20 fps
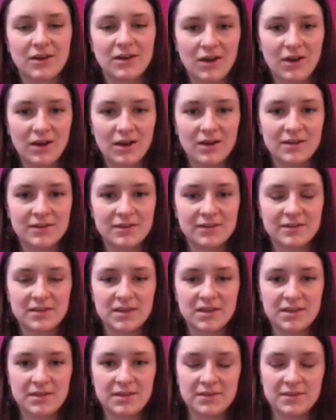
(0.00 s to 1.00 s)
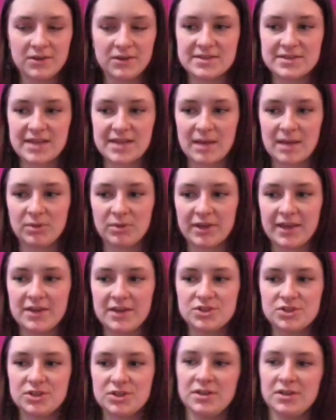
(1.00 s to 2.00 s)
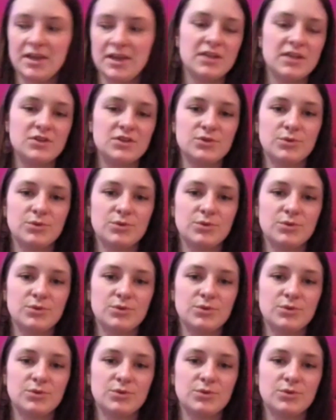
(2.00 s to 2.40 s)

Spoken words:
on the theory's application and